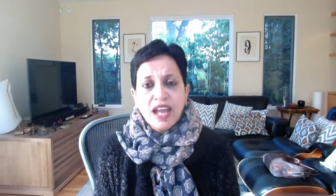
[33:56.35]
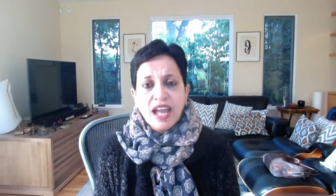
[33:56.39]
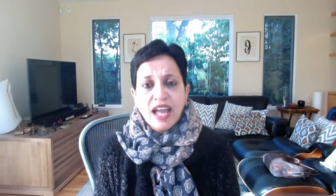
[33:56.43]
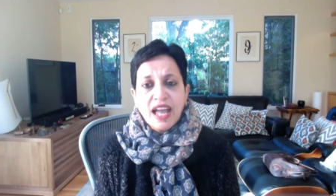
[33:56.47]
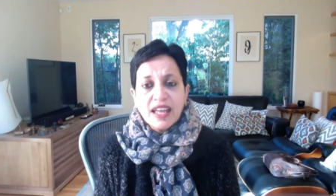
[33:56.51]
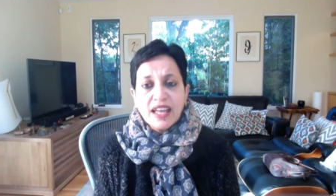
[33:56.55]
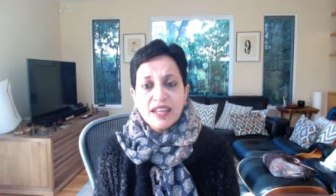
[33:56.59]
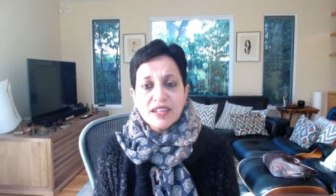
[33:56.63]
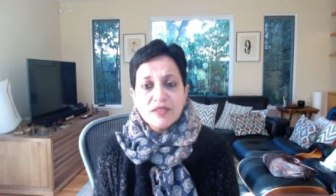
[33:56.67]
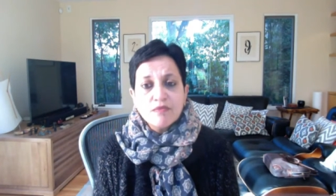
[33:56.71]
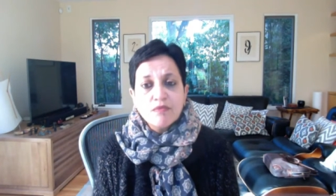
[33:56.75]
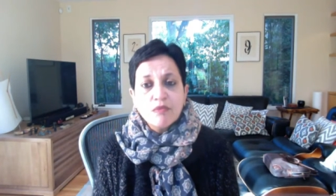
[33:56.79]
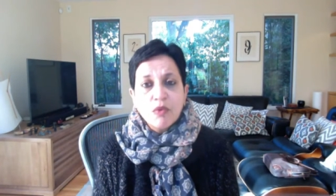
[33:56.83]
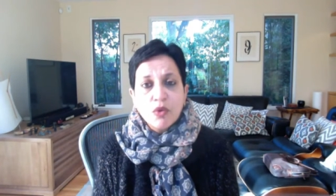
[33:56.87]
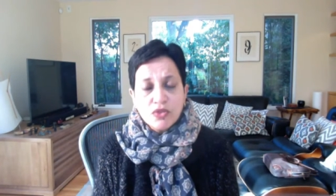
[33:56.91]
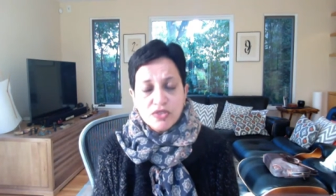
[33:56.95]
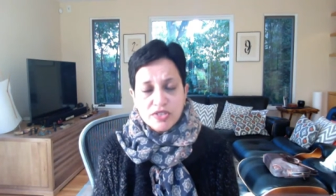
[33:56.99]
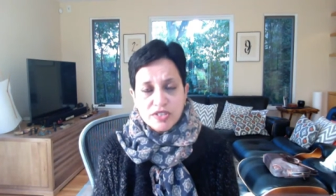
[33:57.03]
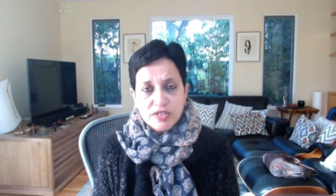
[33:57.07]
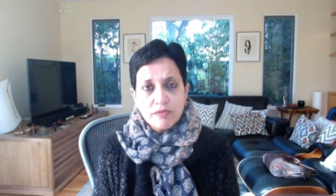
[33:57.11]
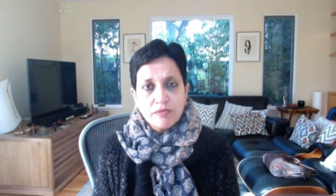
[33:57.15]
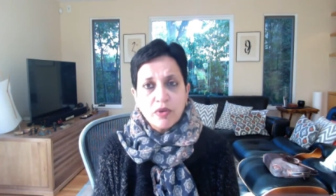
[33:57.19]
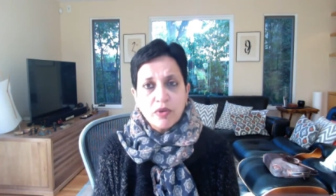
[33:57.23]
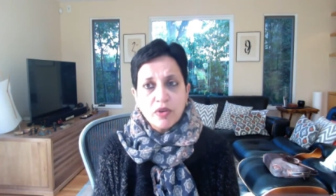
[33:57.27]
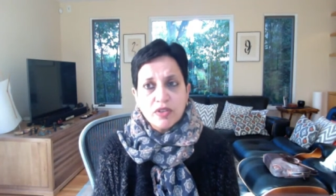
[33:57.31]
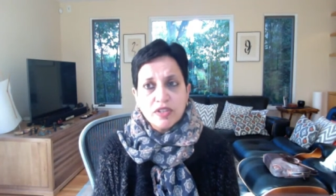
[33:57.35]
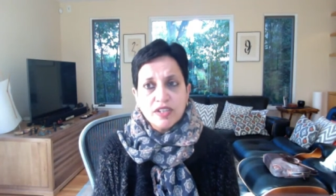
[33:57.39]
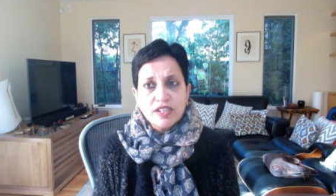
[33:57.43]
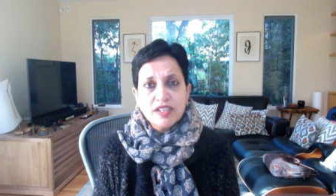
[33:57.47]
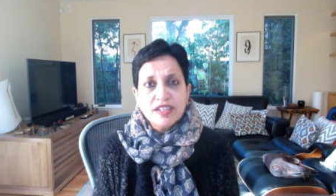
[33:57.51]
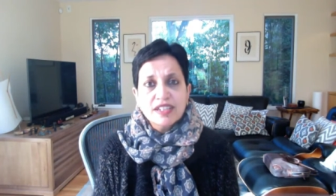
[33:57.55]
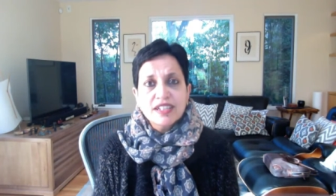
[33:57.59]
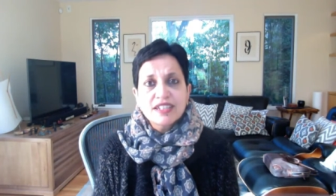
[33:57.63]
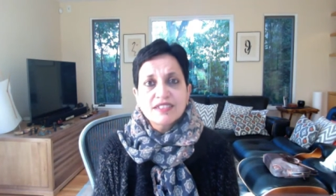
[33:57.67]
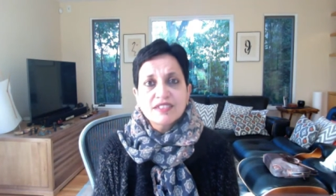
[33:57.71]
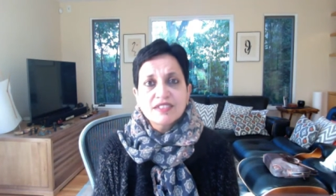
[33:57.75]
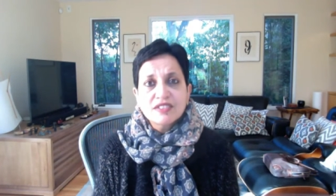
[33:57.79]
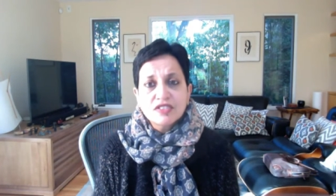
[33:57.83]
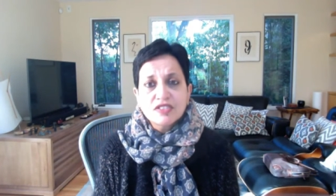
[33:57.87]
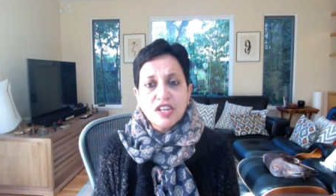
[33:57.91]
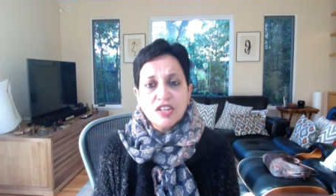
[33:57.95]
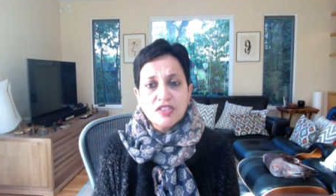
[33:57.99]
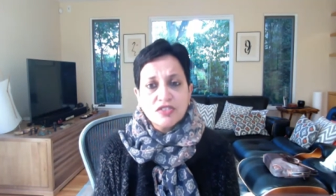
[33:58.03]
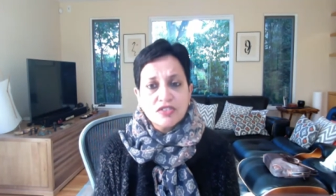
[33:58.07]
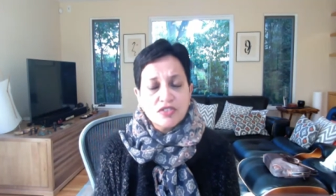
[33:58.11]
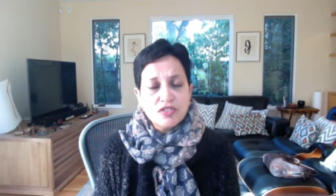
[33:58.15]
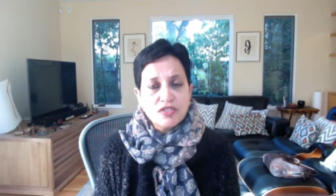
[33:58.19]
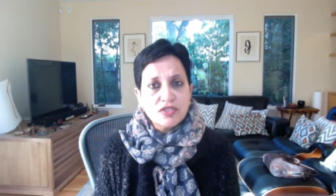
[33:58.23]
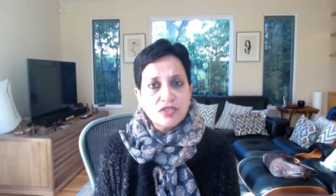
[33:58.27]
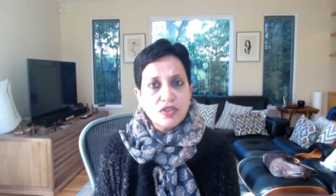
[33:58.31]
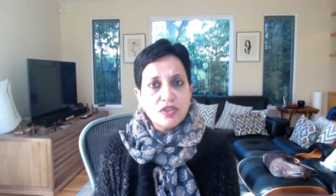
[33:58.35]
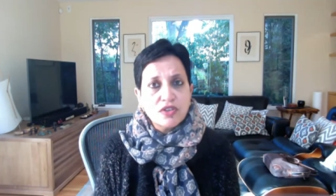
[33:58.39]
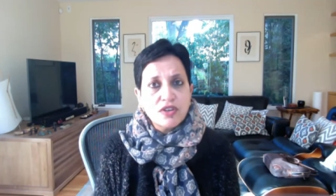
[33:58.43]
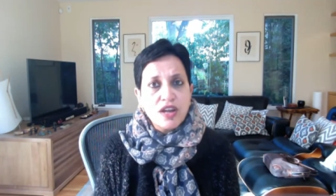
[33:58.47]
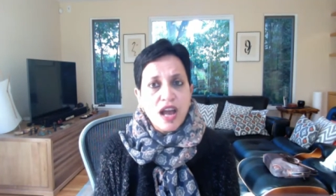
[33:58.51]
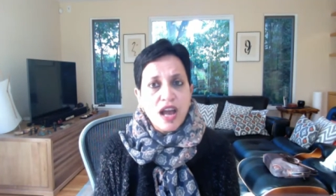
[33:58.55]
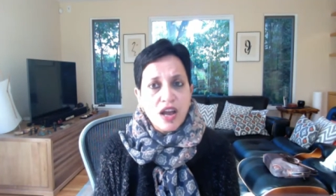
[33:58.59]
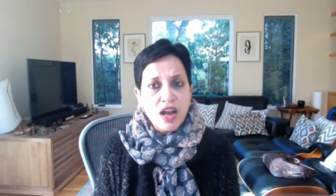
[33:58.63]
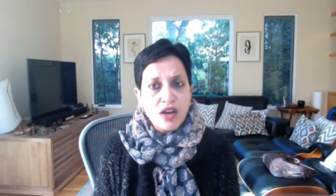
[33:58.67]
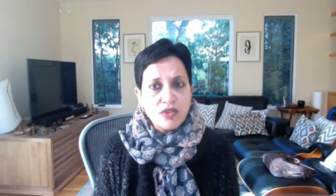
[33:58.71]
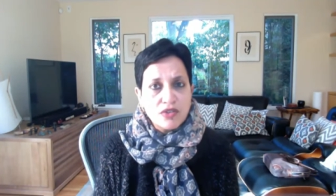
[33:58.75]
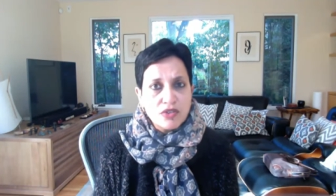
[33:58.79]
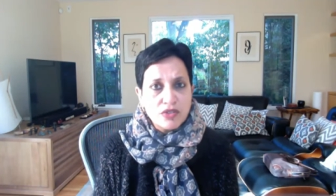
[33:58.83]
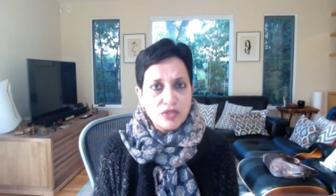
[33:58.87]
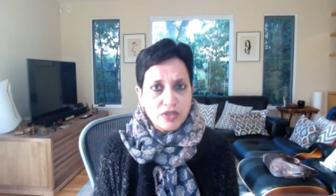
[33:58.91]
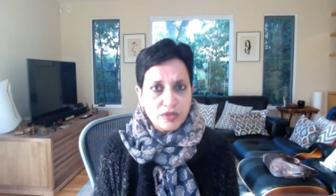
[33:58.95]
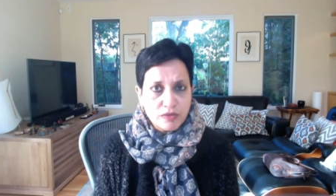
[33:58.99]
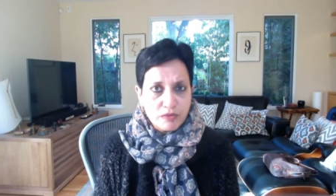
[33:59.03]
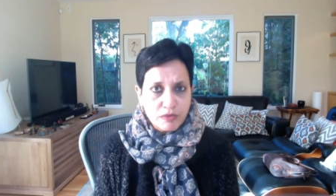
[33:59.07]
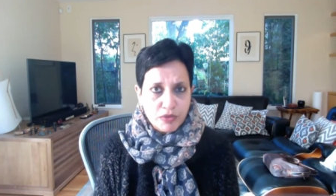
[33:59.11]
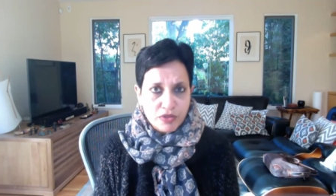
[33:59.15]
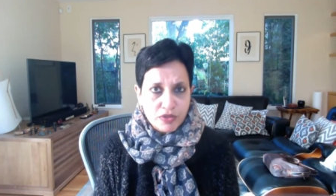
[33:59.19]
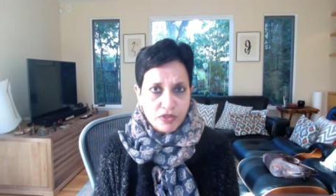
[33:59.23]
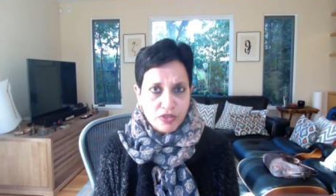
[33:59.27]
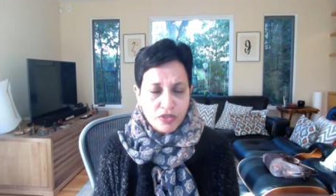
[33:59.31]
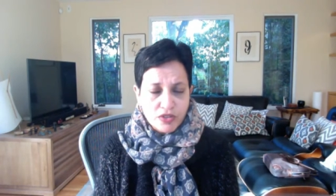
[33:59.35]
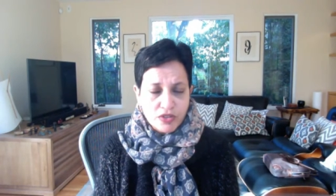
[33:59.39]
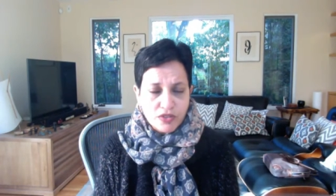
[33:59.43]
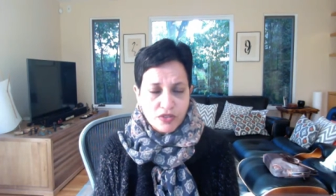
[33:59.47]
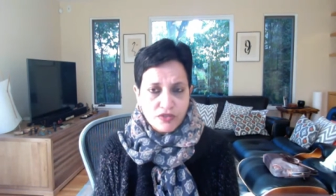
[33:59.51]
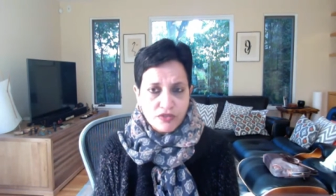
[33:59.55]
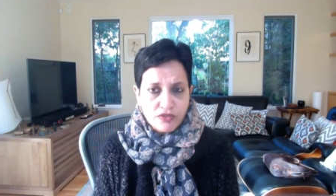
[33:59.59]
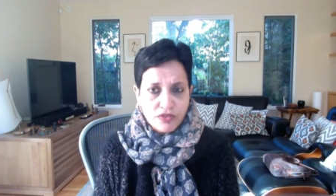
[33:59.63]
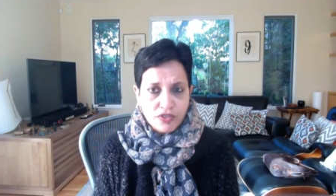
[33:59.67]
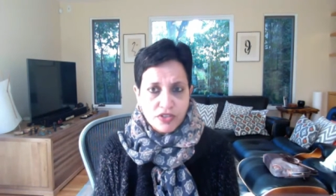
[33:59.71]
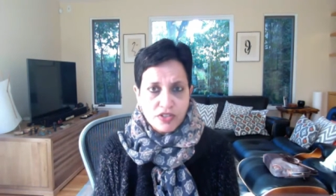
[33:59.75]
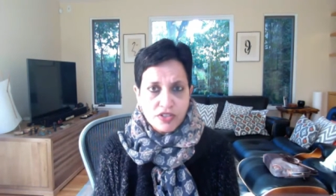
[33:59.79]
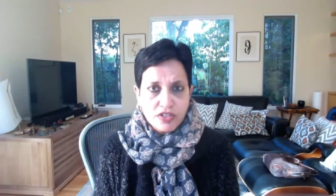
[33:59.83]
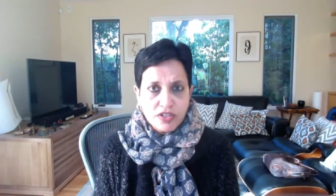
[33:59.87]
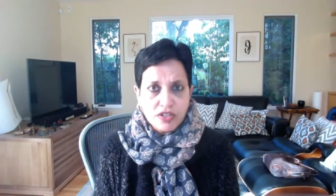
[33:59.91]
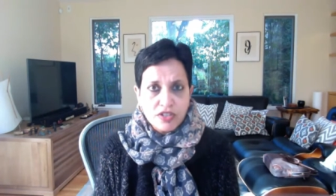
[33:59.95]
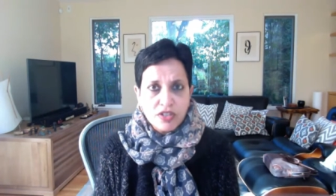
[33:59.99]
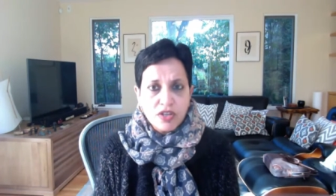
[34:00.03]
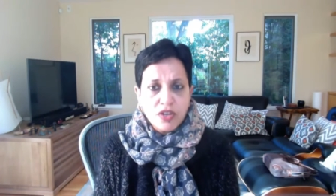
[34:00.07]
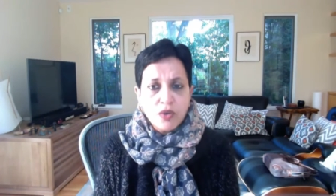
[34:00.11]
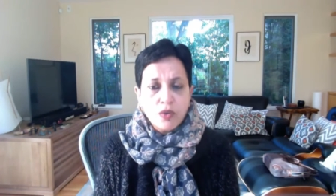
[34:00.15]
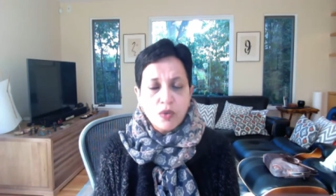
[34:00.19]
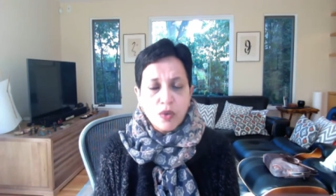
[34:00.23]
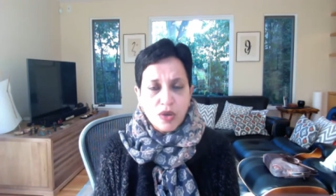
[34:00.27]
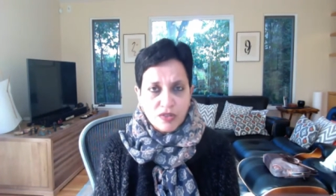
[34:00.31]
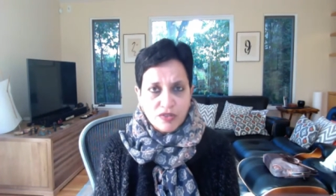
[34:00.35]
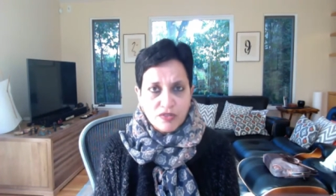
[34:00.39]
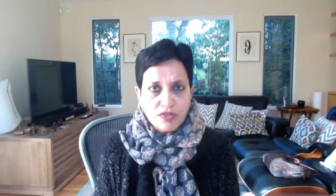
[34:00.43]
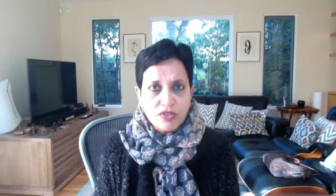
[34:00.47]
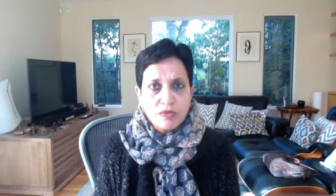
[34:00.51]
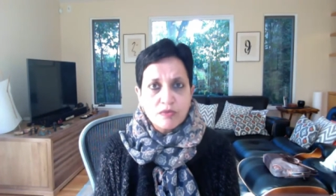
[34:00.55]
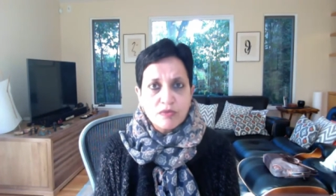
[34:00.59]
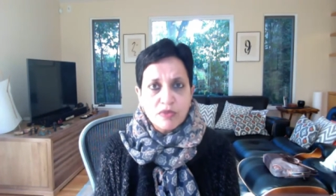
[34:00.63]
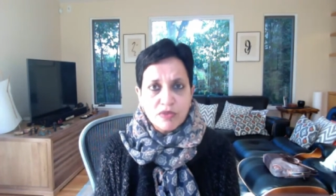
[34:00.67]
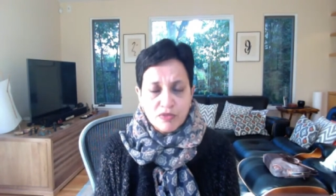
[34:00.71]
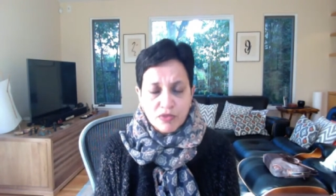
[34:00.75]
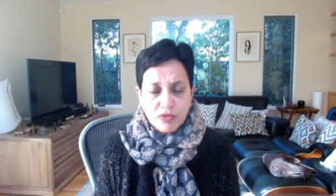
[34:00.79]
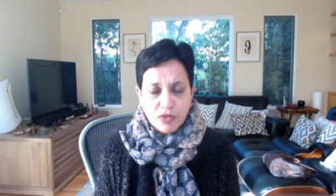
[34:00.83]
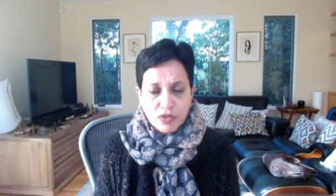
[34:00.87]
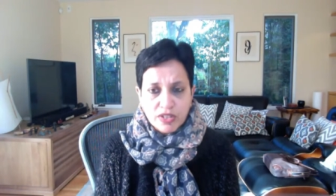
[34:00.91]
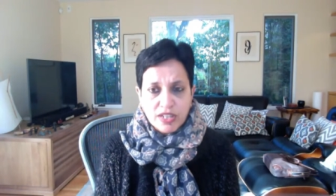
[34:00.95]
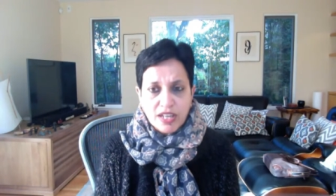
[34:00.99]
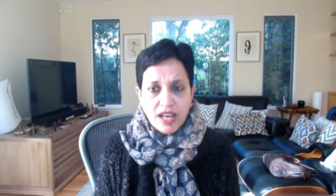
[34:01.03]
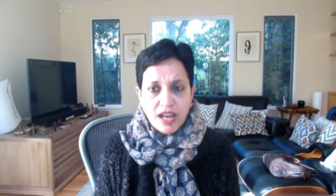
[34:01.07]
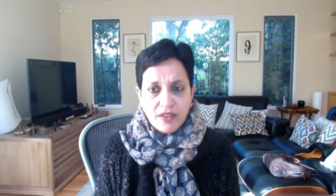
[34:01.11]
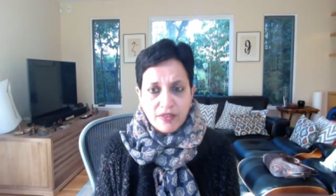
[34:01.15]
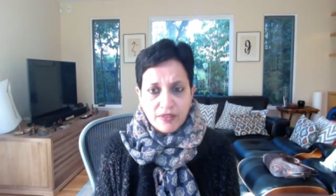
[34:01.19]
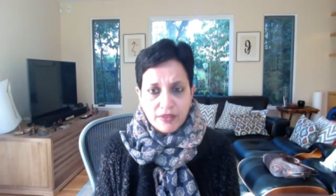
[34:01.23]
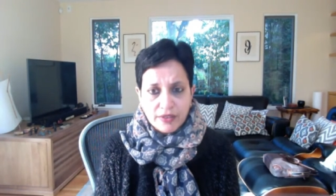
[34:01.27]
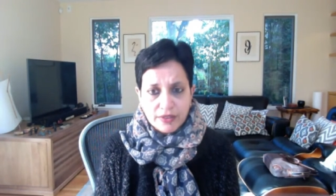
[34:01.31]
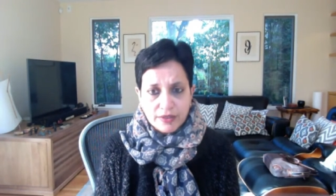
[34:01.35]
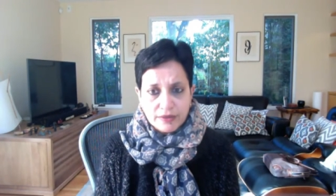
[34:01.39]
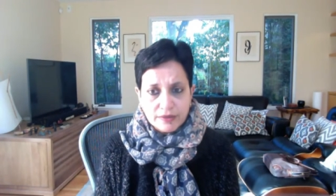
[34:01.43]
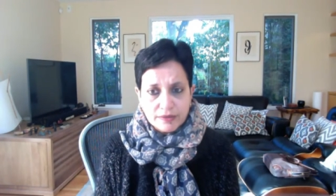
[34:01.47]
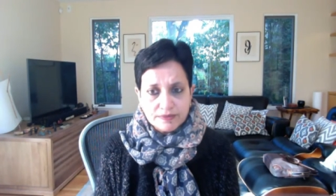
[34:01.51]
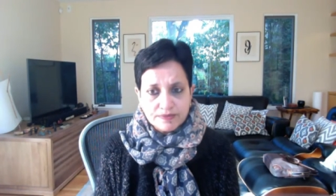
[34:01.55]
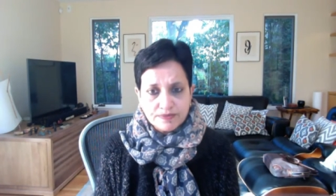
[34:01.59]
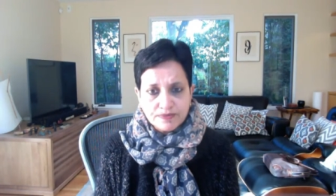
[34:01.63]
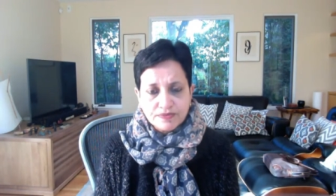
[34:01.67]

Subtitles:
and most importantly, suggestions on how you can put your one foot before the other.